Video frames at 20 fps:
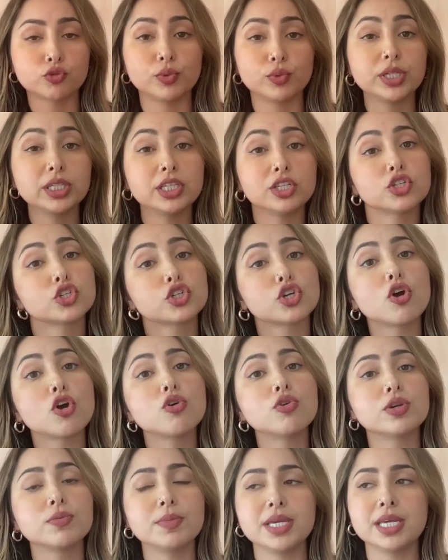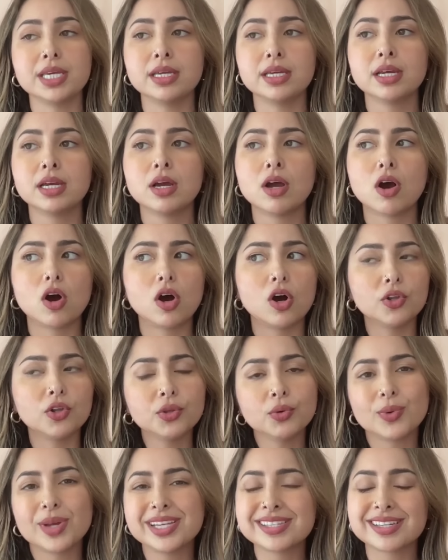really showed me all
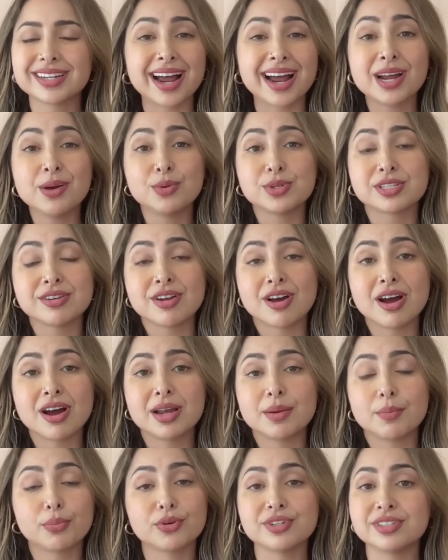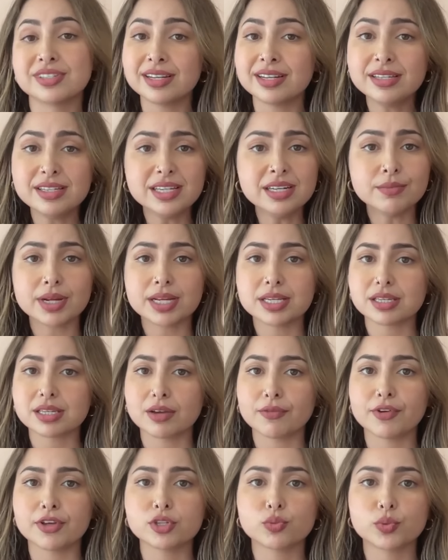the ways that I was not presenting
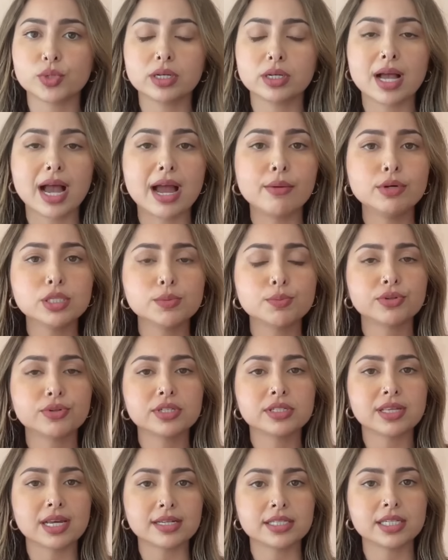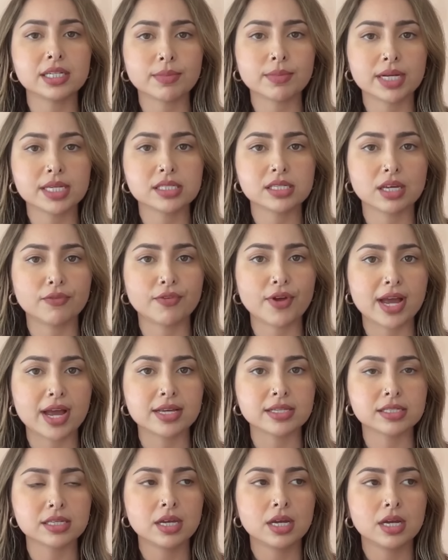myself as real. I was presenting myself
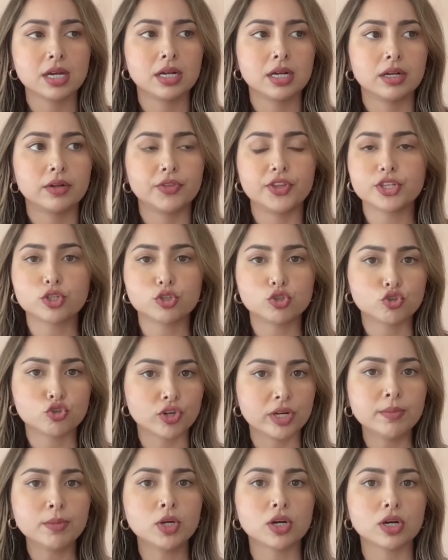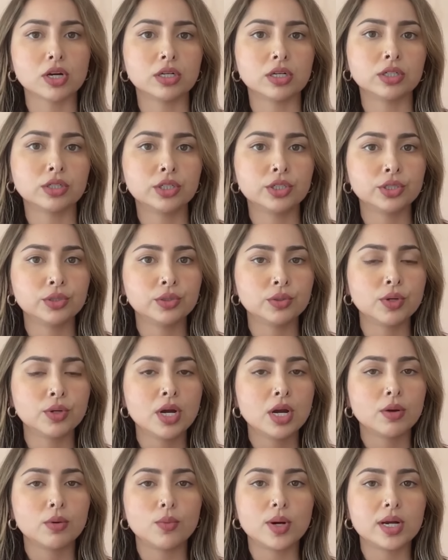as this dream girl who
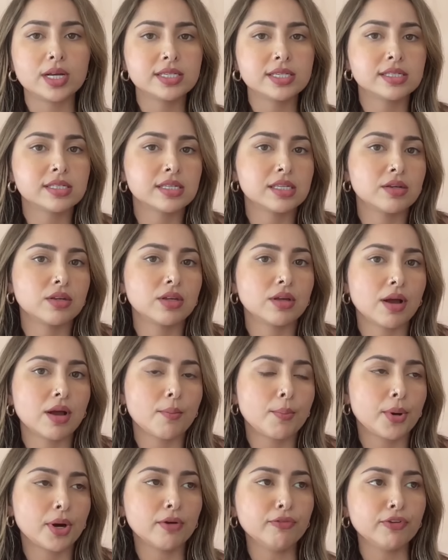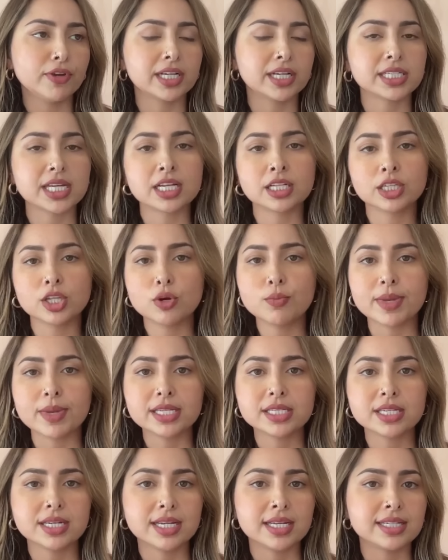was perfect and low
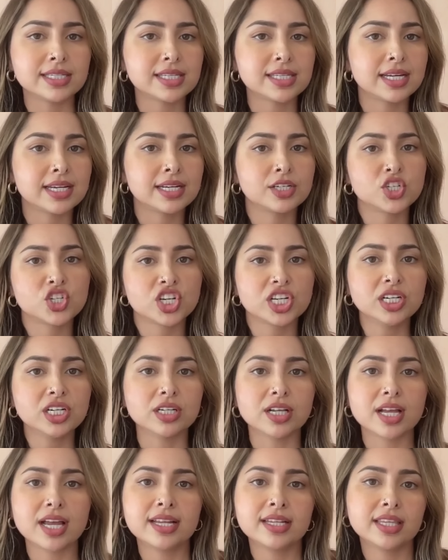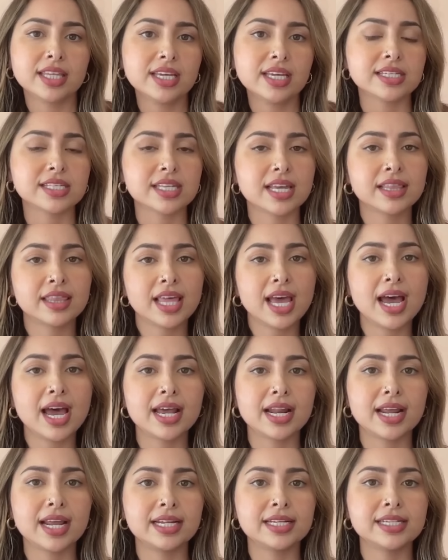maintenance and chill and this and that
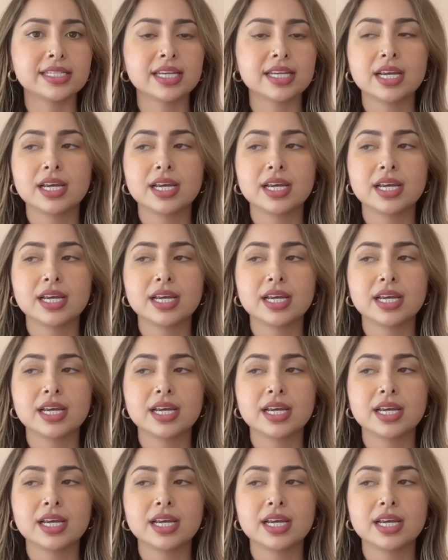and